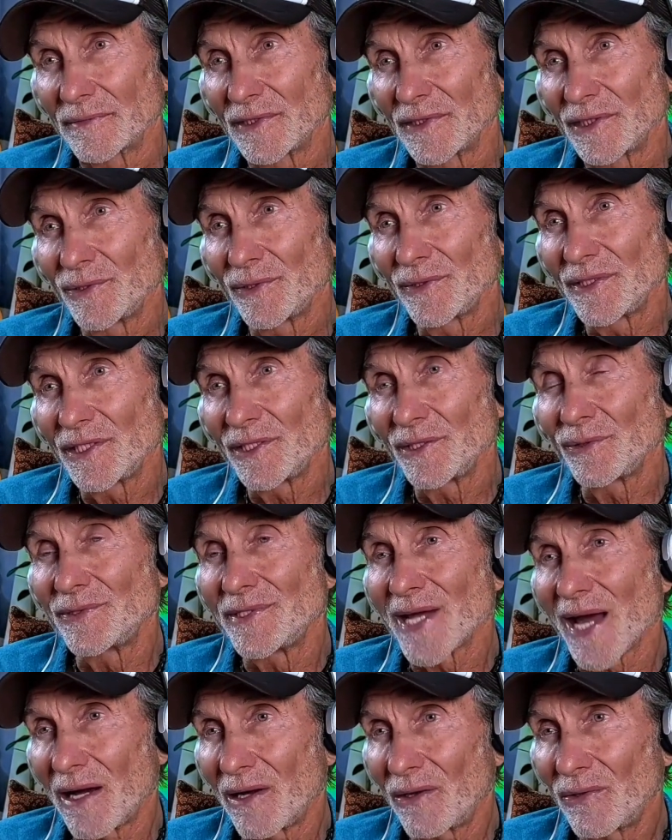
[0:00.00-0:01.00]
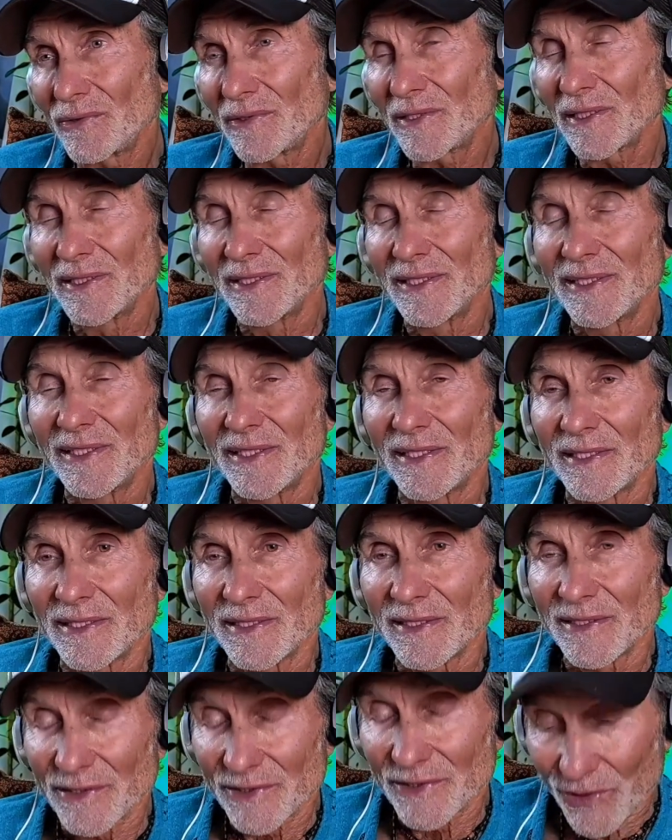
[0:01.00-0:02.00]
You doubt
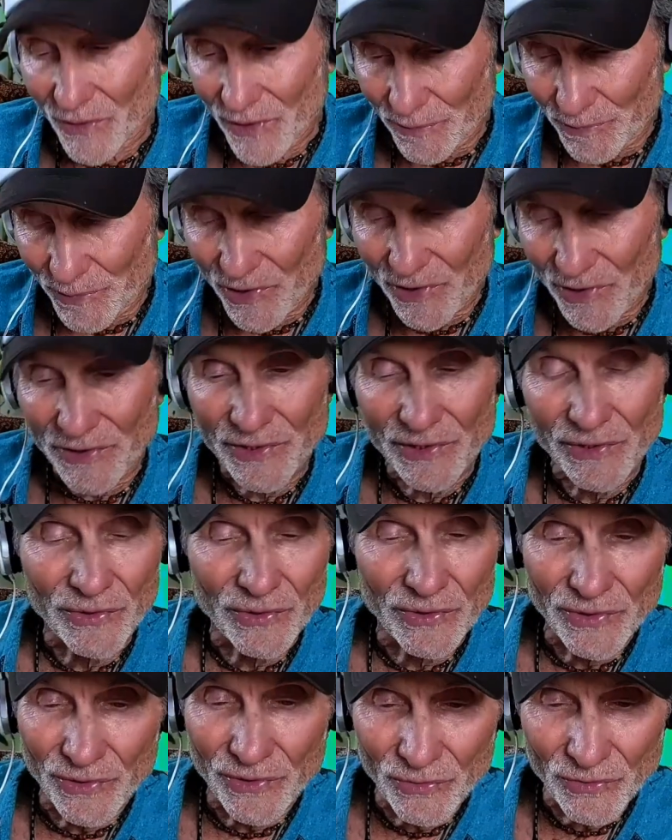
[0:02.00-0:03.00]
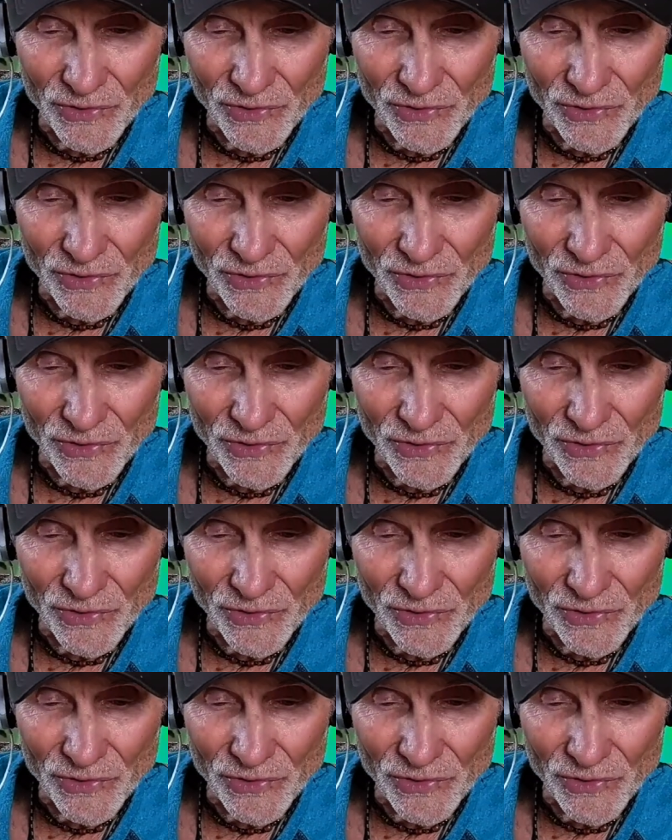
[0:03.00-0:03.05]
the scriptures, you